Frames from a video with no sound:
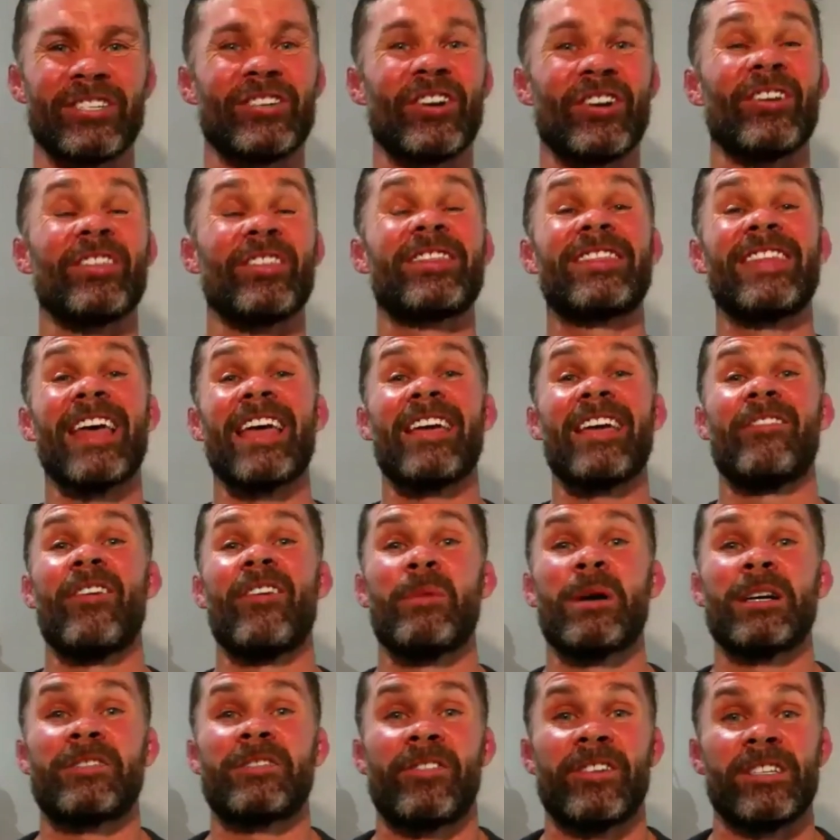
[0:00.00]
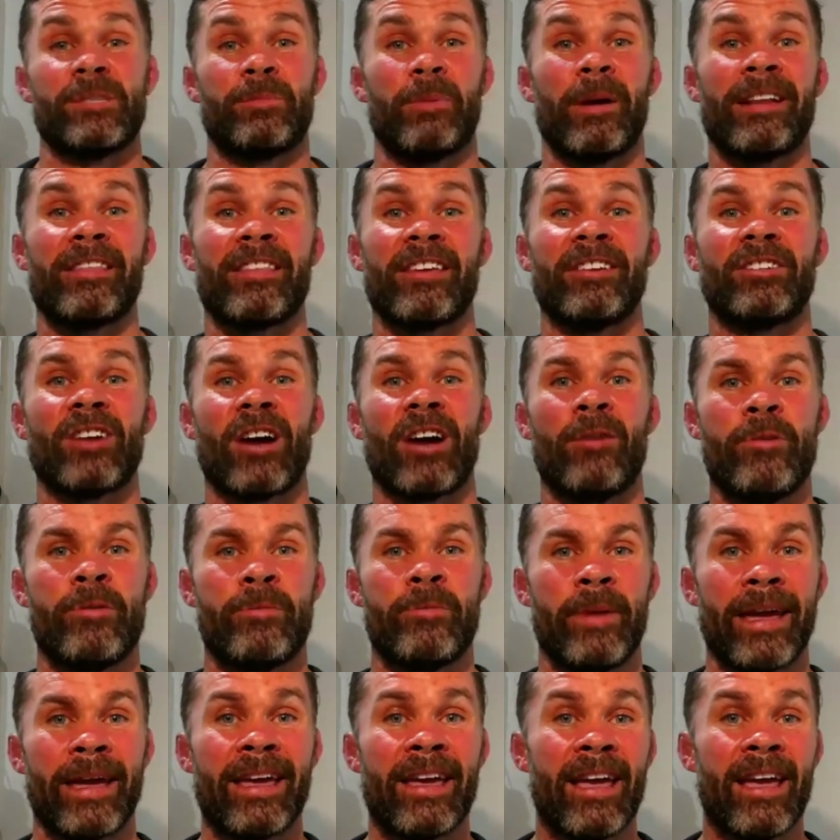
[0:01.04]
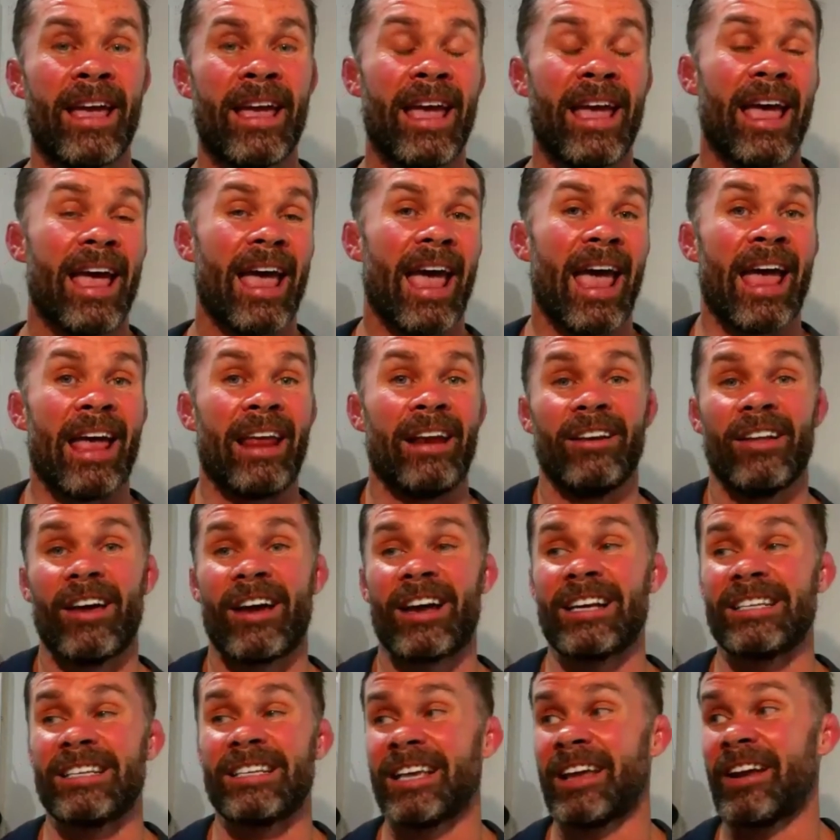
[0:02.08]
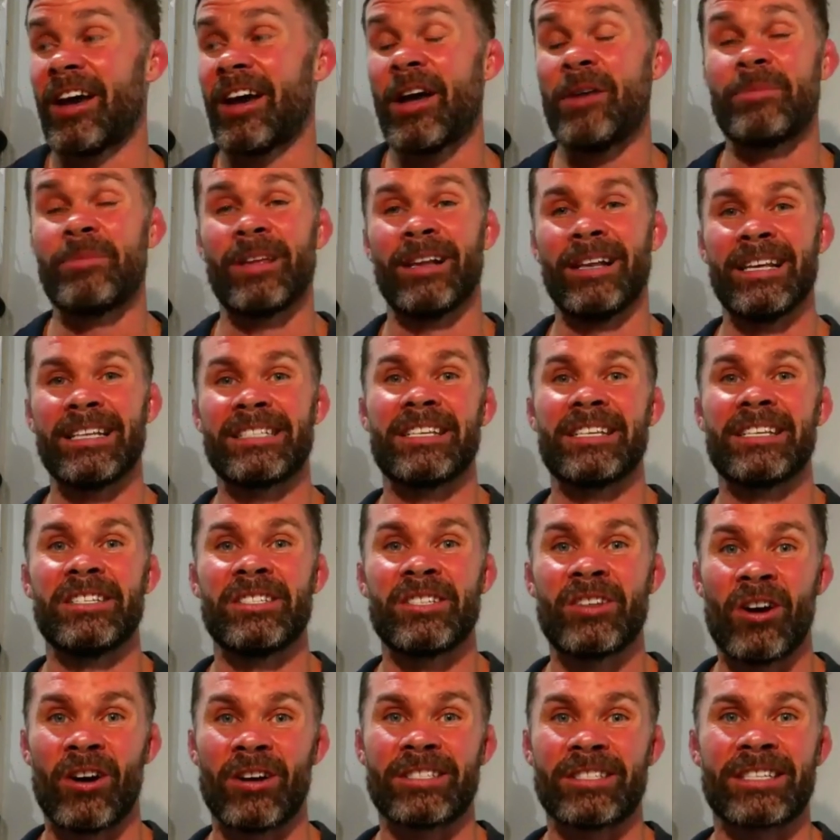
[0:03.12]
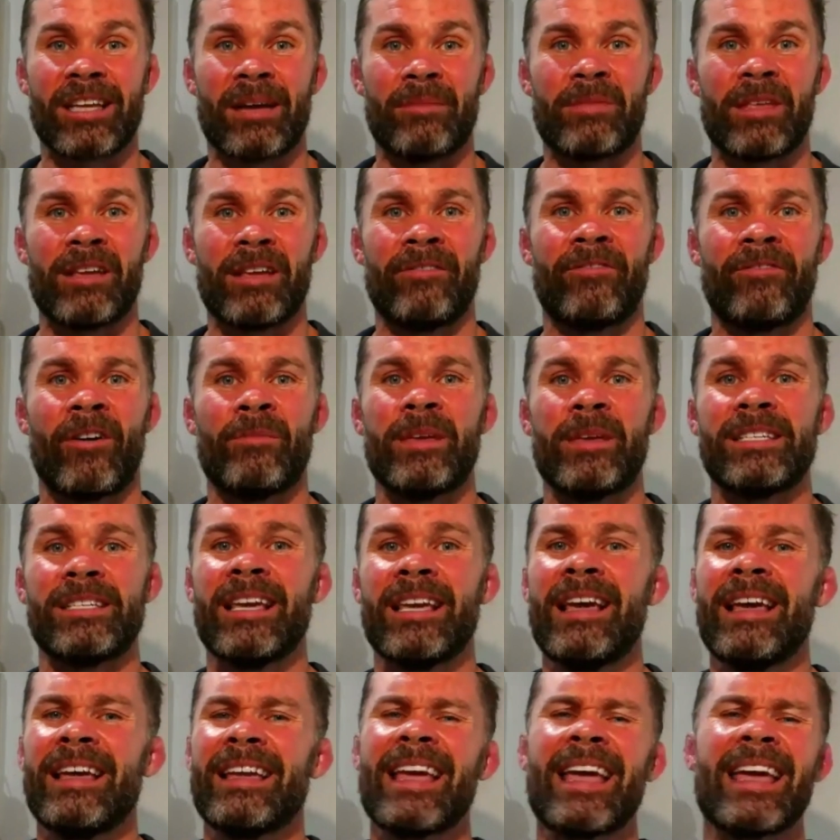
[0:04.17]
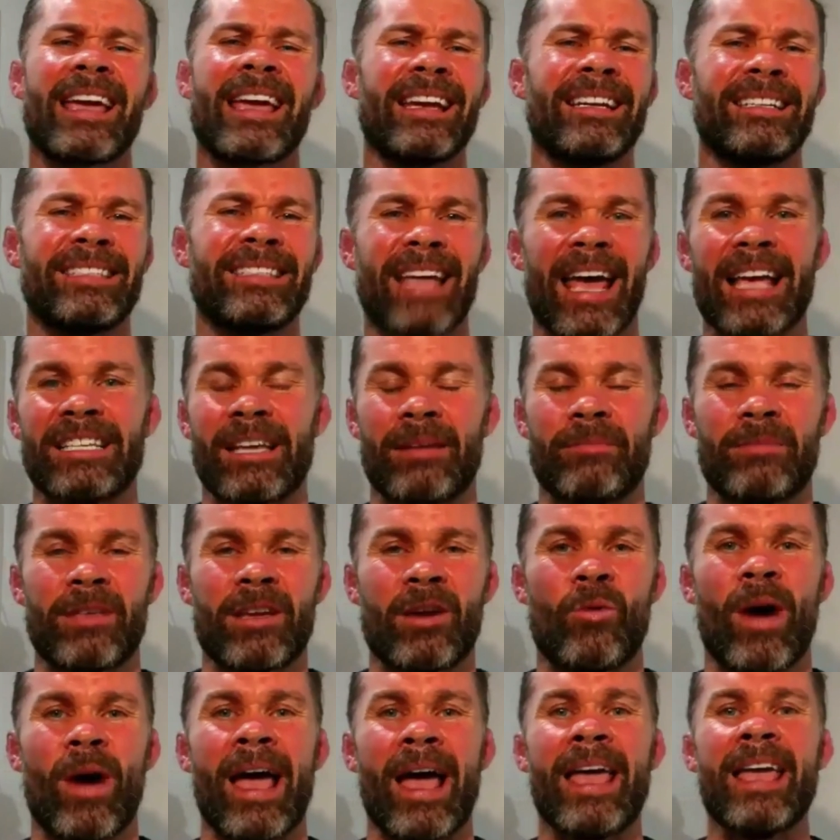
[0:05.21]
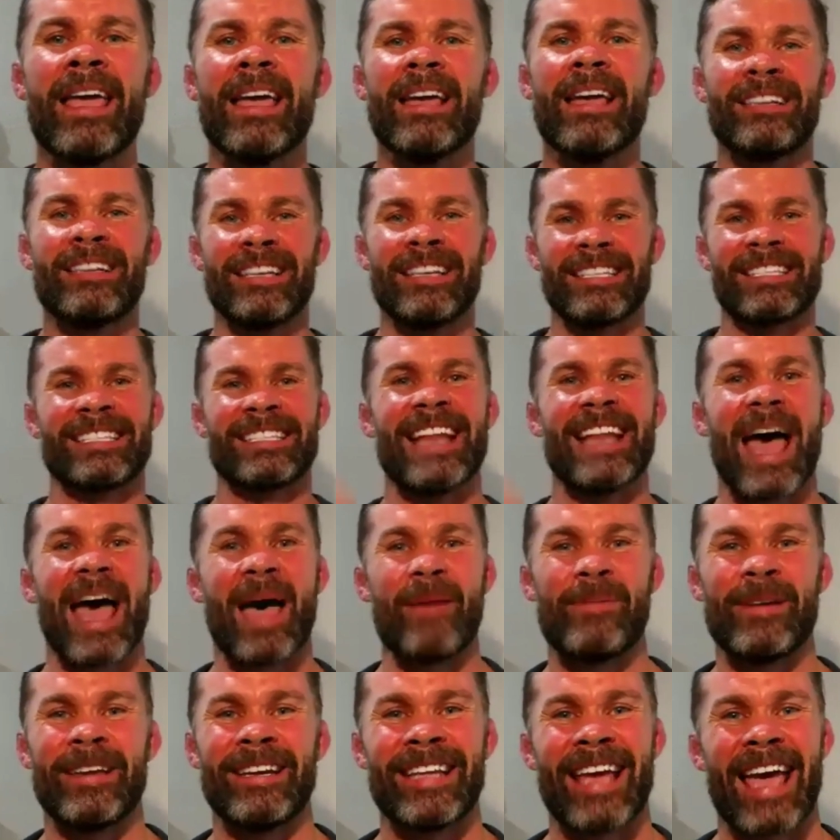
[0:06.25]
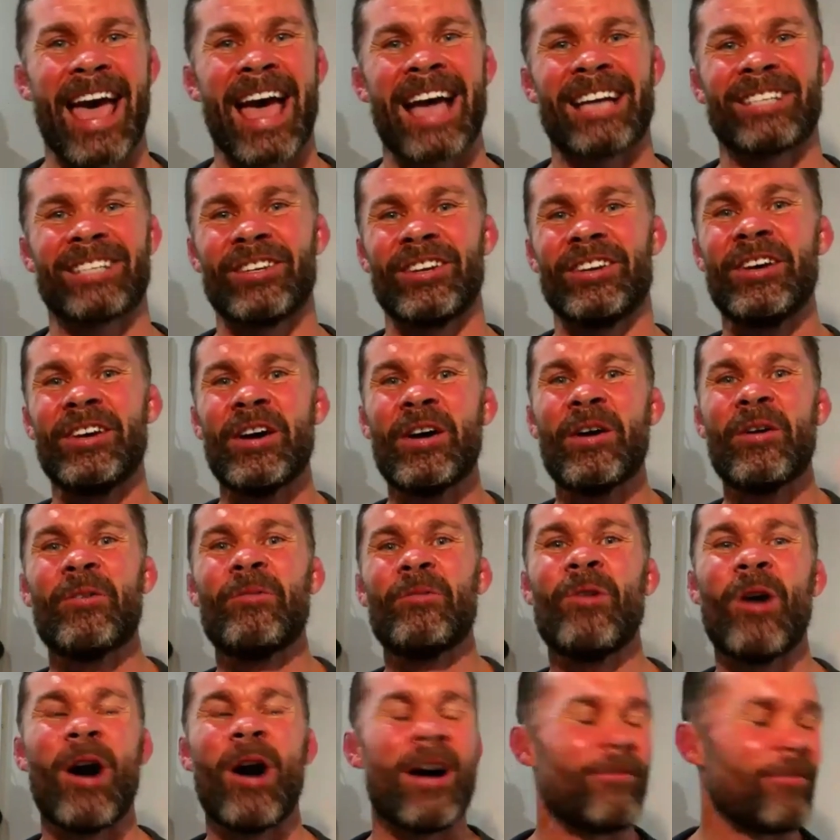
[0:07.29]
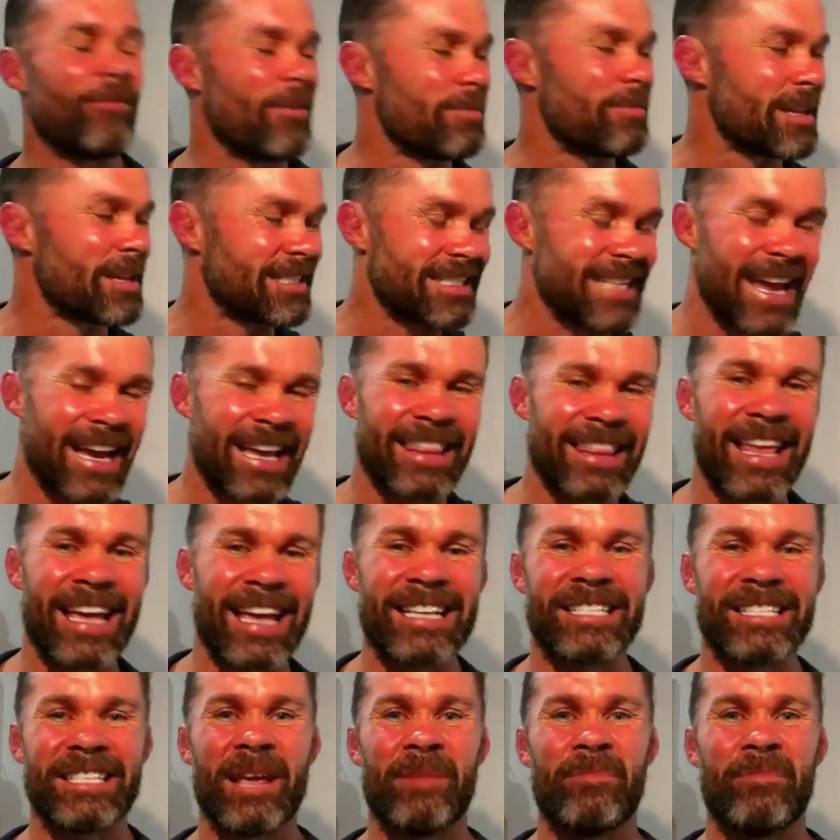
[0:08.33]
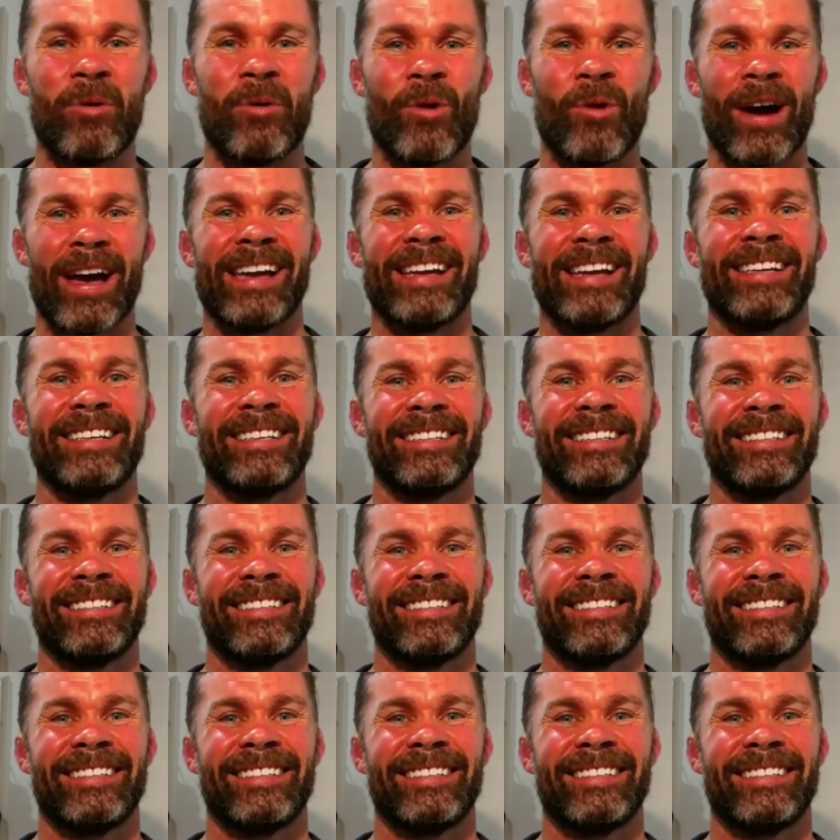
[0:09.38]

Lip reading: John. Thank you very much for spending the time with me. And like I said, I hope the listeners got something from this and can take something away to snap into action right from the second they step away.